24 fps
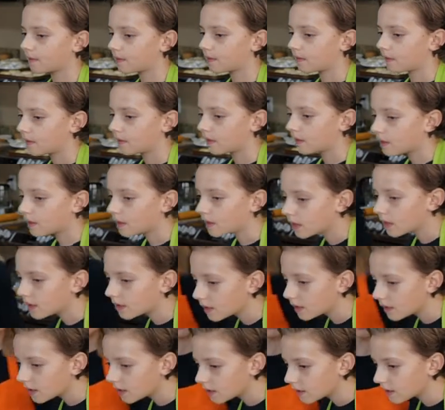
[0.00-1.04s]

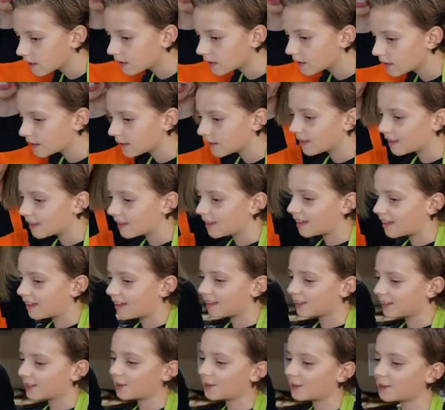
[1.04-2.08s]

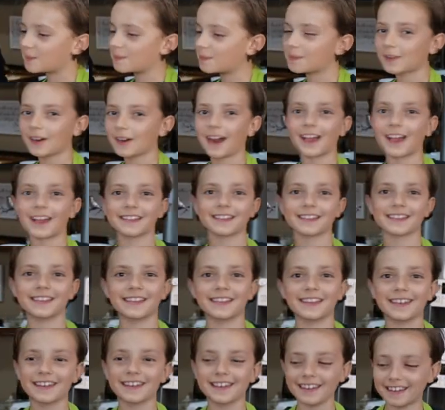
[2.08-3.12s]

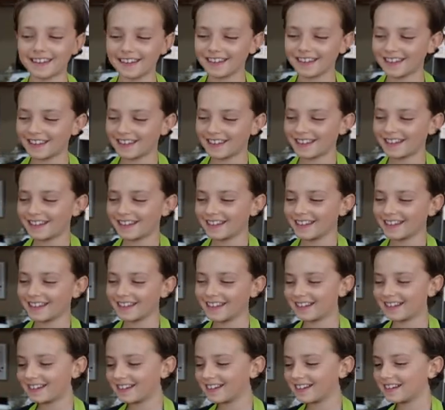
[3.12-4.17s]

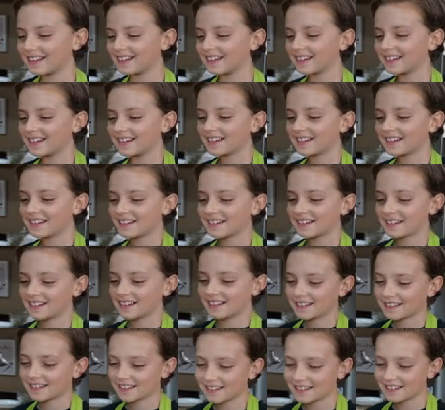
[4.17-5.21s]

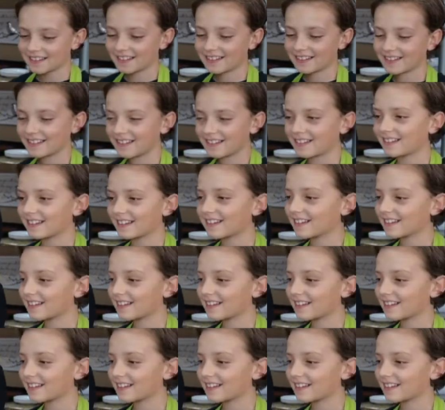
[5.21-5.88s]
The person shown says nothing.